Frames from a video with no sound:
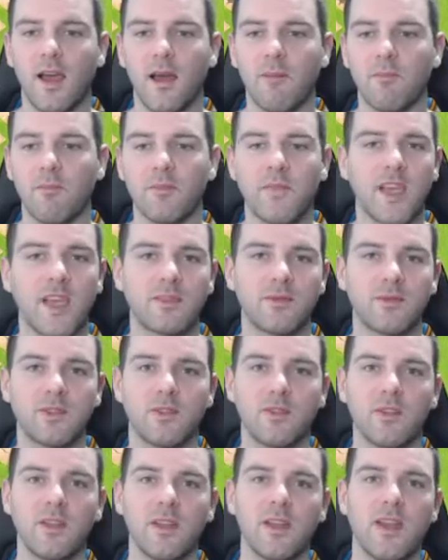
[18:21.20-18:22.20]
Thanks for
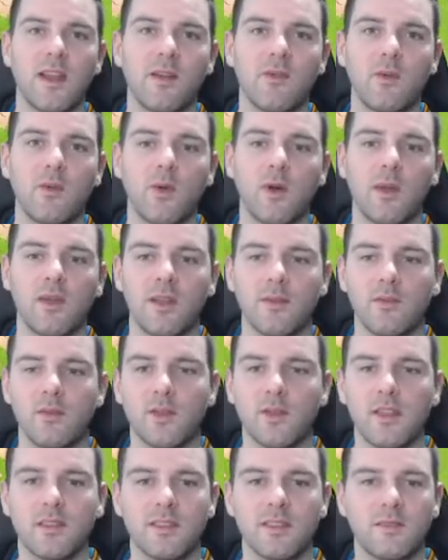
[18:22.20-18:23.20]
tuning in, everyone. If you
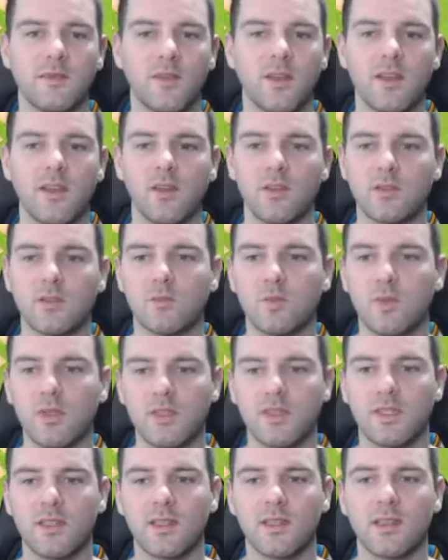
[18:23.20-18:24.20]
like these videos, please
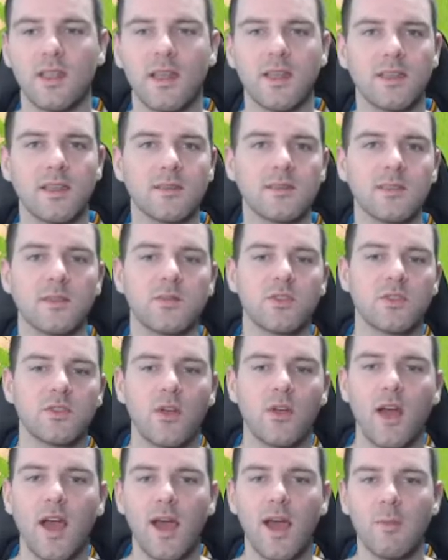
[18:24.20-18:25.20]
hit the like and
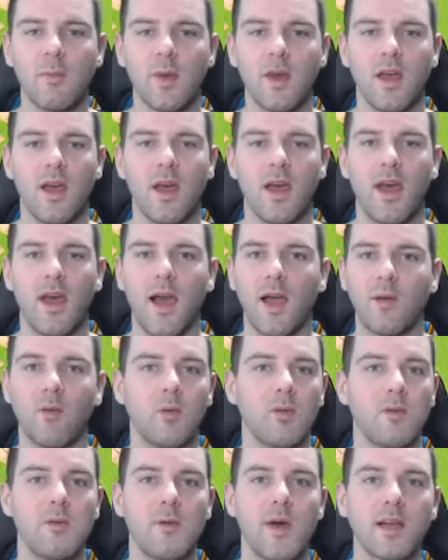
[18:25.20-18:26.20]
subscribe. I will
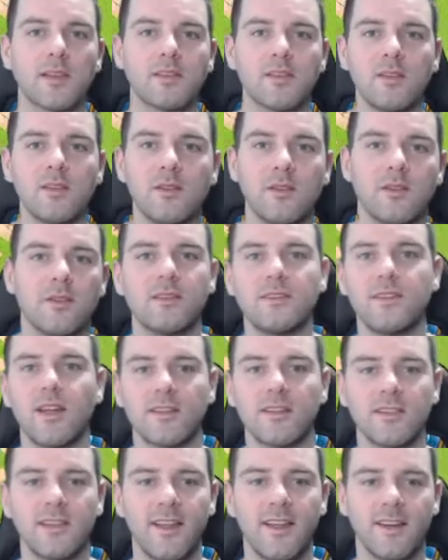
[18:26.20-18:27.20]
be back soon. Talk
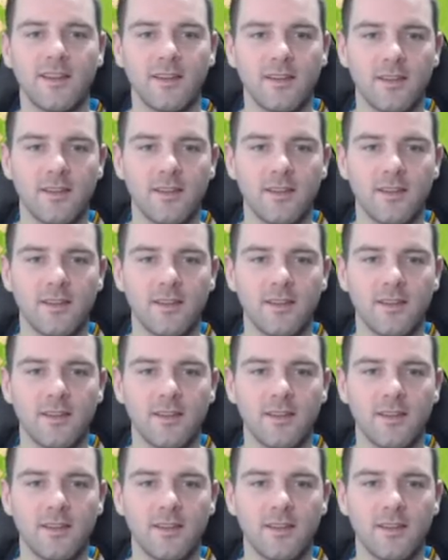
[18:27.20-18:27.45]
to you later.